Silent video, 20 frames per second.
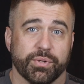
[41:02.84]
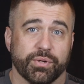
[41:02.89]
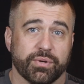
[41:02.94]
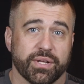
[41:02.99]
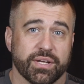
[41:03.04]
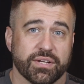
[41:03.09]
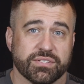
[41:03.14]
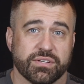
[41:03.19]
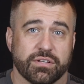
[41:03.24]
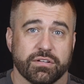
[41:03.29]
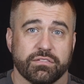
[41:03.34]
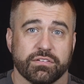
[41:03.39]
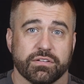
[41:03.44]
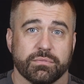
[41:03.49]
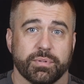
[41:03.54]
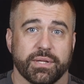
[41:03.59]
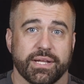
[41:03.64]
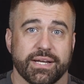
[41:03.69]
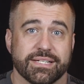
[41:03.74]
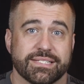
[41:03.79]
buildings all over the
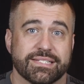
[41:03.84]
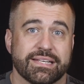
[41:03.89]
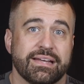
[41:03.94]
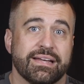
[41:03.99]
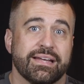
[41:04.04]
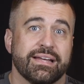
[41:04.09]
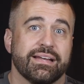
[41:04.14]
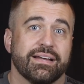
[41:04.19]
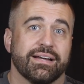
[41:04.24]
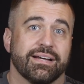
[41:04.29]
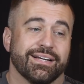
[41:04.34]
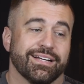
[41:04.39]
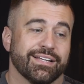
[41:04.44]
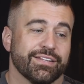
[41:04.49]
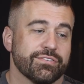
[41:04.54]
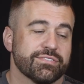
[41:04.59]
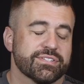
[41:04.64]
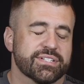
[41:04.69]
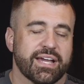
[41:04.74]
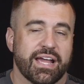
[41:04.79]
place. Uh,
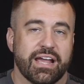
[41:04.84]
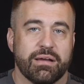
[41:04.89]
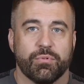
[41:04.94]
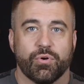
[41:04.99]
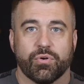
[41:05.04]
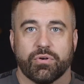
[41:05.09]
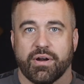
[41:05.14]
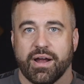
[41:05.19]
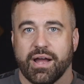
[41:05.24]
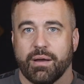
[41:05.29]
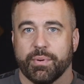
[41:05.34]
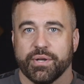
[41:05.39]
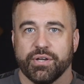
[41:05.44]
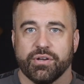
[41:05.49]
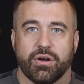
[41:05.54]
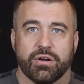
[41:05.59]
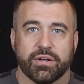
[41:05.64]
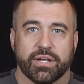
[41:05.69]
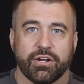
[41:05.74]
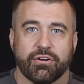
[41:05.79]
there's camel crap and
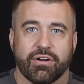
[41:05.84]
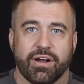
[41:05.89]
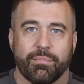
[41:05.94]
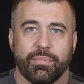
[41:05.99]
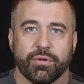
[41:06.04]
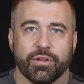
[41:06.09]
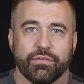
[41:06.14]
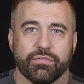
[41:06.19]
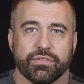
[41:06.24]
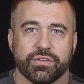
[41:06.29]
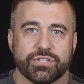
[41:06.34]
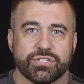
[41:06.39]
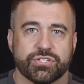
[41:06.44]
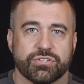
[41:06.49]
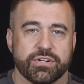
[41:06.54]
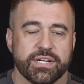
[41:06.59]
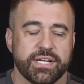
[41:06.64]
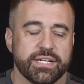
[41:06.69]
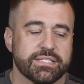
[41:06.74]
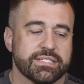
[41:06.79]
donkey crap all over the
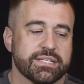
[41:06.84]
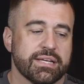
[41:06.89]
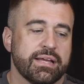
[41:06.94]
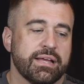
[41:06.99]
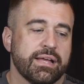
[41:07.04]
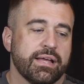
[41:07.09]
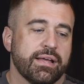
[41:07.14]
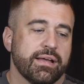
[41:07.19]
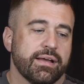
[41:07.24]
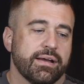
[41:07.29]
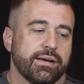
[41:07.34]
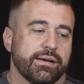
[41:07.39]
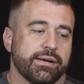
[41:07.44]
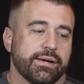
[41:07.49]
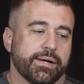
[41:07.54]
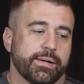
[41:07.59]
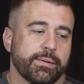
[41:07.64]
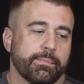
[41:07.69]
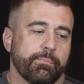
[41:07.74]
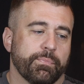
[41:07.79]
streets
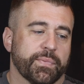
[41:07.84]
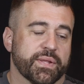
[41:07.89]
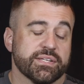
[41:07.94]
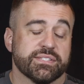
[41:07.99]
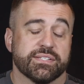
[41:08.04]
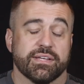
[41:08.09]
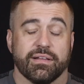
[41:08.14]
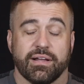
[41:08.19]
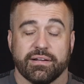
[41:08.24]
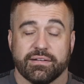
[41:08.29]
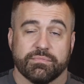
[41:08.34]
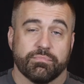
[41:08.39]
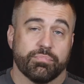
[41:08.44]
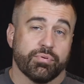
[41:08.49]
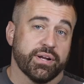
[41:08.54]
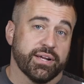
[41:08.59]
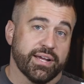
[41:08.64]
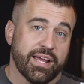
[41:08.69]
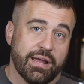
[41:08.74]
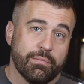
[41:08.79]
because um, they like to
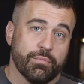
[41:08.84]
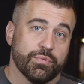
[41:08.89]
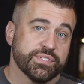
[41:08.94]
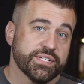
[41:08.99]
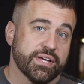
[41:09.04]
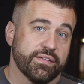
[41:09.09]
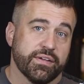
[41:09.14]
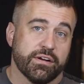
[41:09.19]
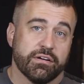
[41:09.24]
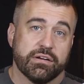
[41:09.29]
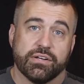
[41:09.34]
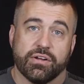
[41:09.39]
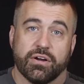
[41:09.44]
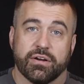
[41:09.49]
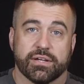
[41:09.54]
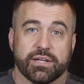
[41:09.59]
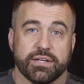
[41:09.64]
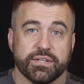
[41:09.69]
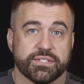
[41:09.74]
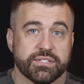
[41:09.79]
bring camels out there and
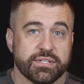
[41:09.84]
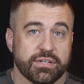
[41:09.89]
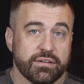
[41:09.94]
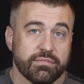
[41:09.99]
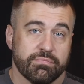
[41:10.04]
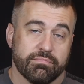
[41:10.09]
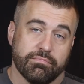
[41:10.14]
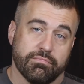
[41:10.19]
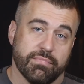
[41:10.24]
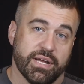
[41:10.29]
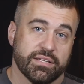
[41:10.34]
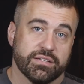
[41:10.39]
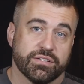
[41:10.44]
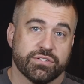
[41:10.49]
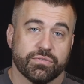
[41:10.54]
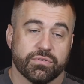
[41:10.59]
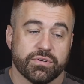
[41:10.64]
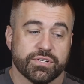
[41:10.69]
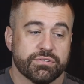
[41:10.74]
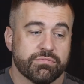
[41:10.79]
donkeys to make the
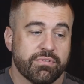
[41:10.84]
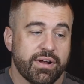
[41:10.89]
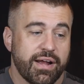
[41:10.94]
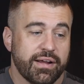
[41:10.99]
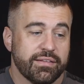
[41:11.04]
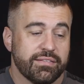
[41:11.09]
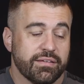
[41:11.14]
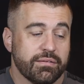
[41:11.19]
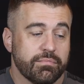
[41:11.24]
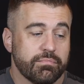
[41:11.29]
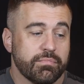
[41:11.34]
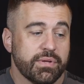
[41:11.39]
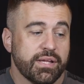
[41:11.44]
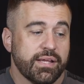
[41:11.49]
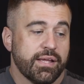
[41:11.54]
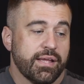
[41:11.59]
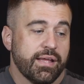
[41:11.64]
tourists ride them